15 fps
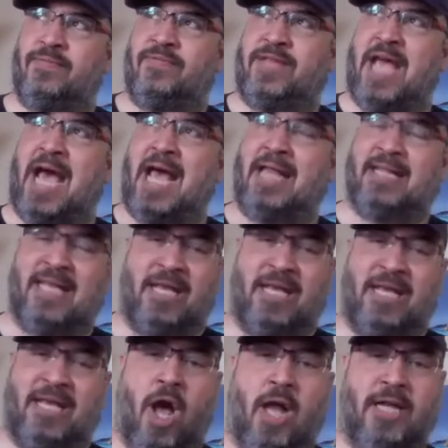that
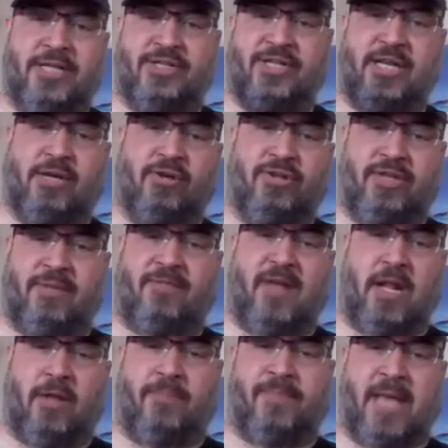in college he could
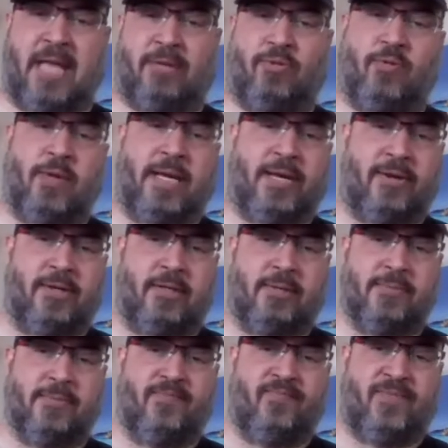develop that
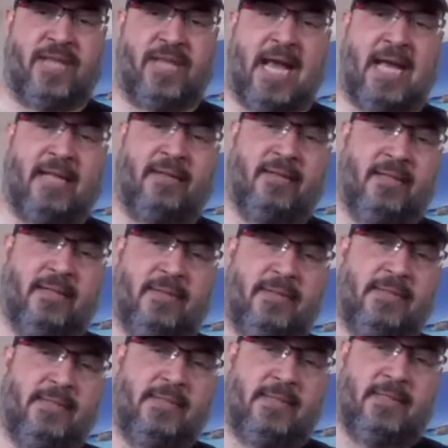quicker than
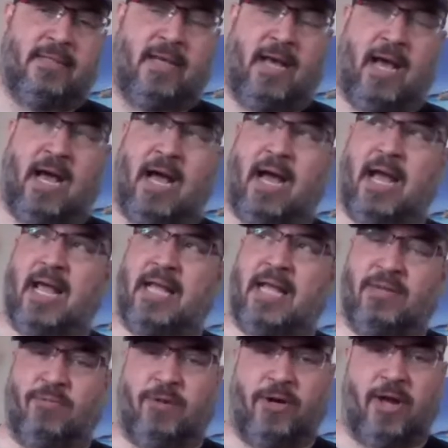
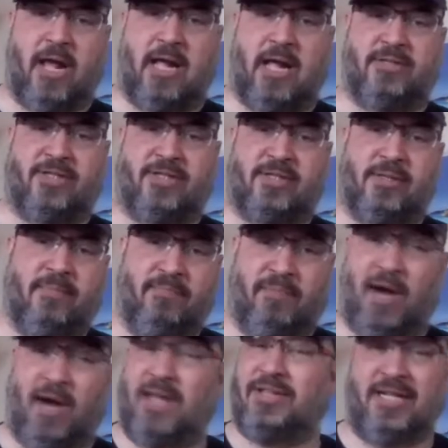anywhere else.
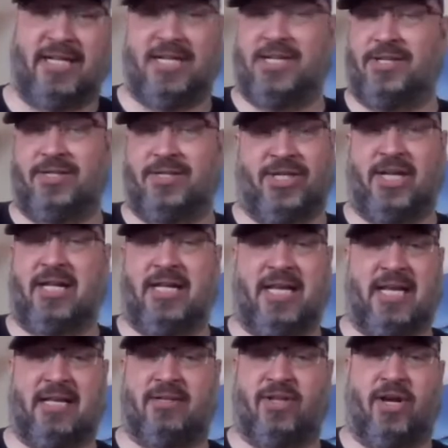But the G
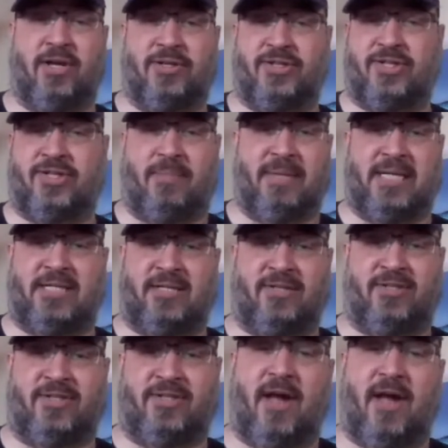League does some amazing
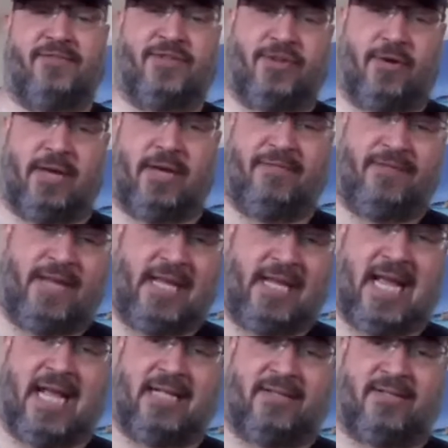stuff. So if he
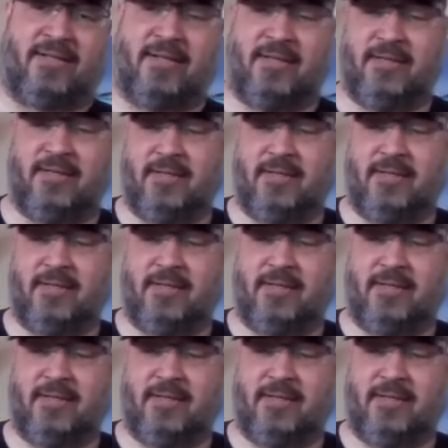gets